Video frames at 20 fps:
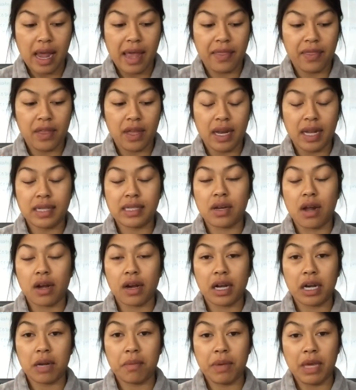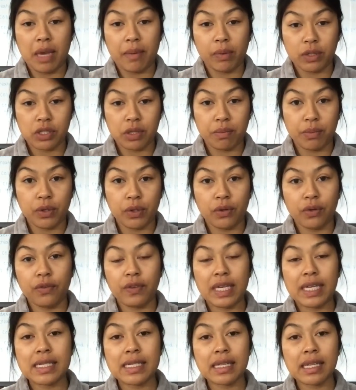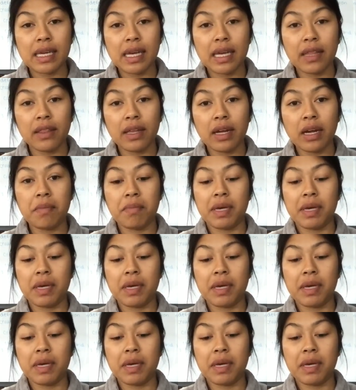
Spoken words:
and then it's not going to be able to move easily in there